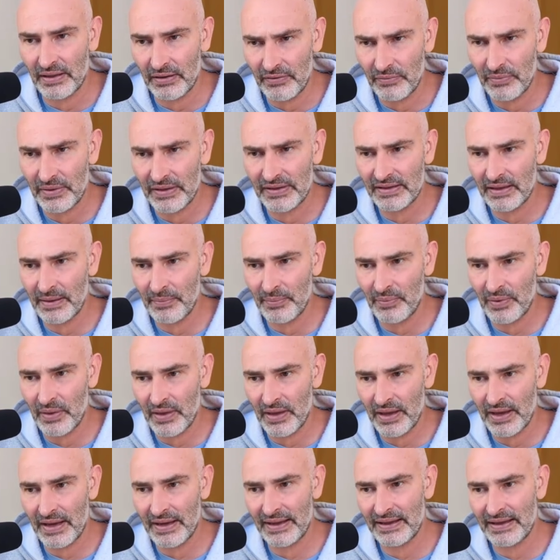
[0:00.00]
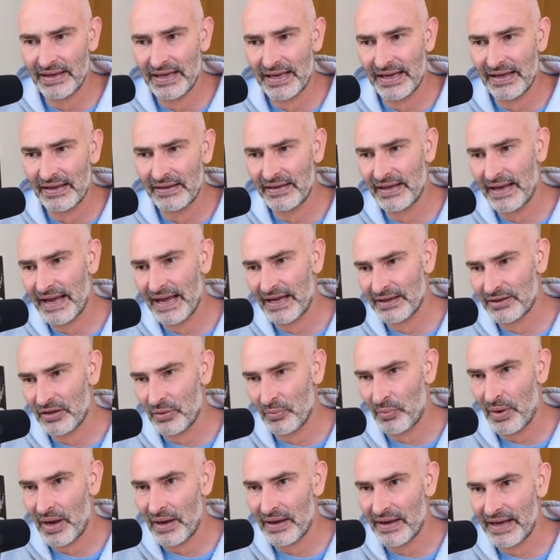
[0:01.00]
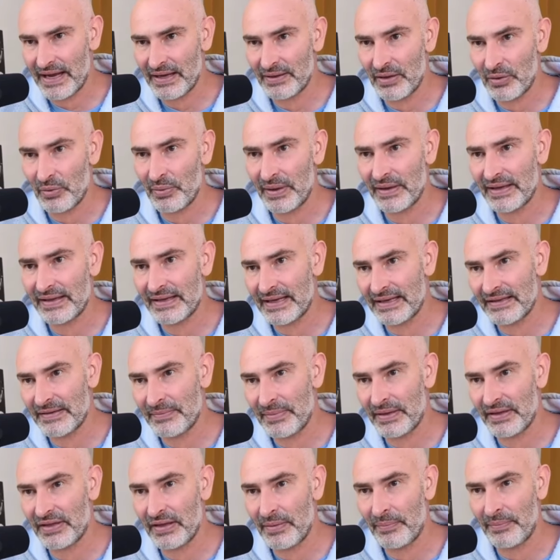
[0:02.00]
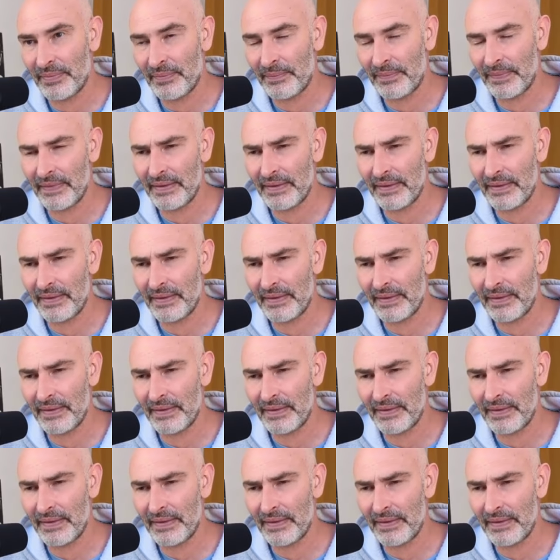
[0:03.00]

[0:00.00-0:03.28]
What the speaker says: For example, king to h1 and queen takes bishop.